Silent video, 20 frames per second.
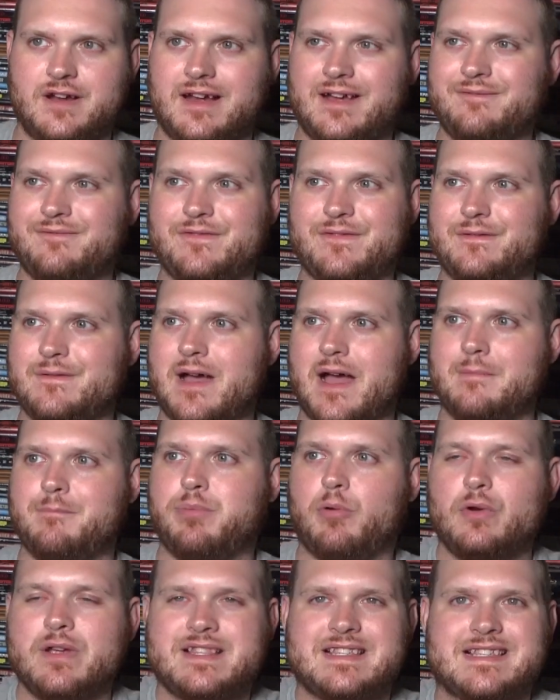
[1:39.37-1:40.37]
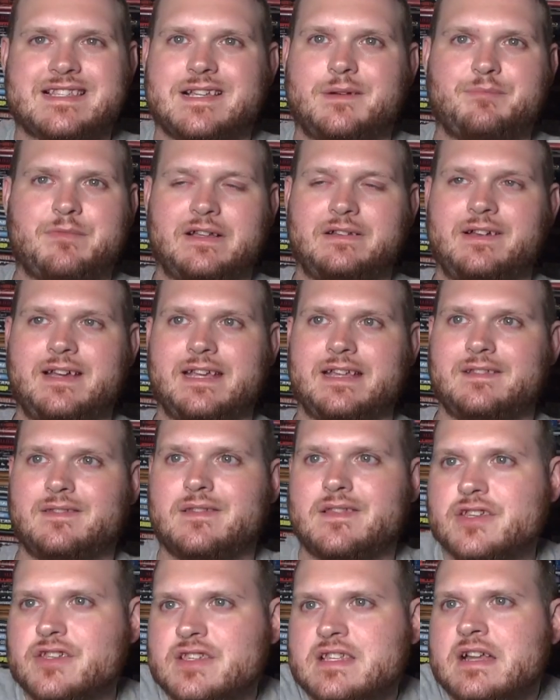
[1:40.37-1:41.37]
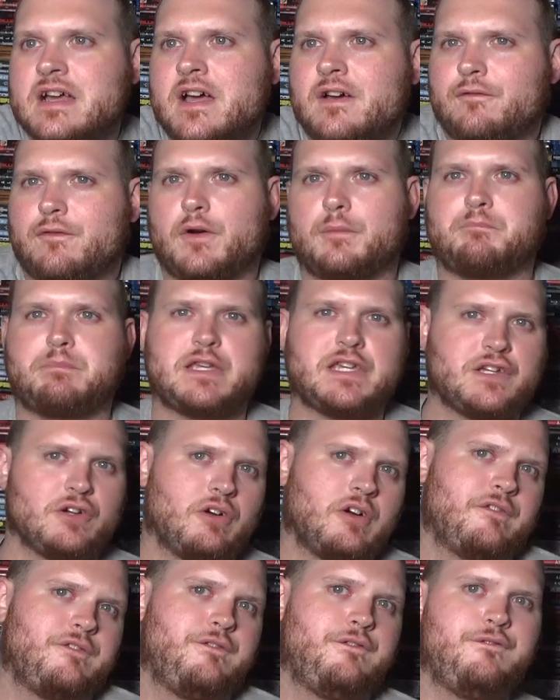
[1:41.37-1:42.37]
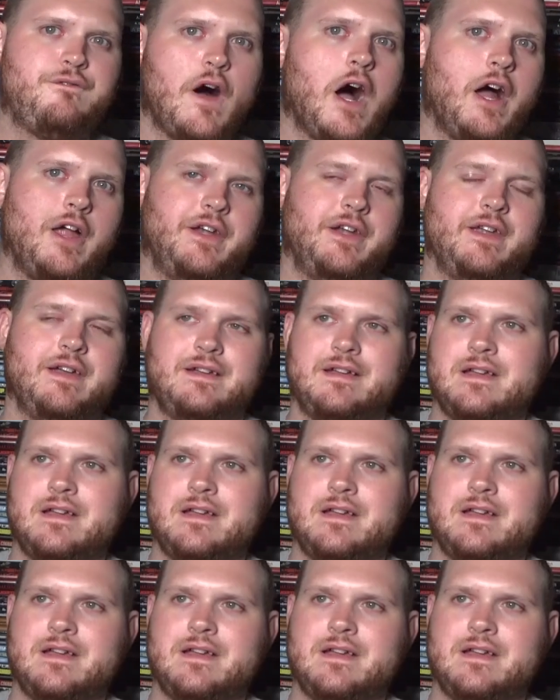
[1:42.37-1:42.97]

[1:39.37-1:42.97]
I, I point to something like just for pure fun